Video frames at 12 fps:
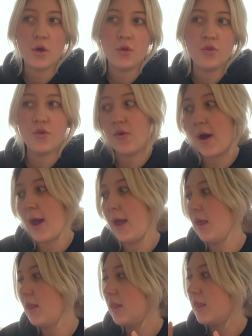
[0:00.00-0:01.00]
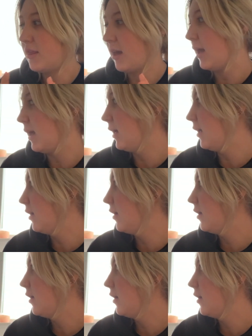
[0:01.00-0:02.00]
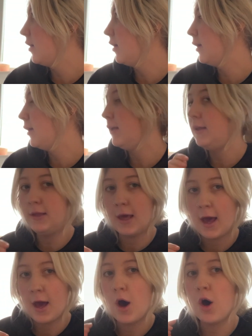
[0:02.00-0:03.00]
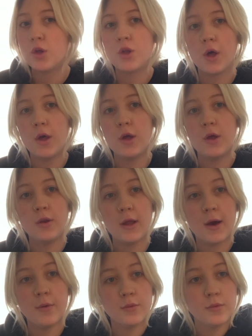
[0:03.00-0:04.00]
tray thing. Yeah, I'll show you now.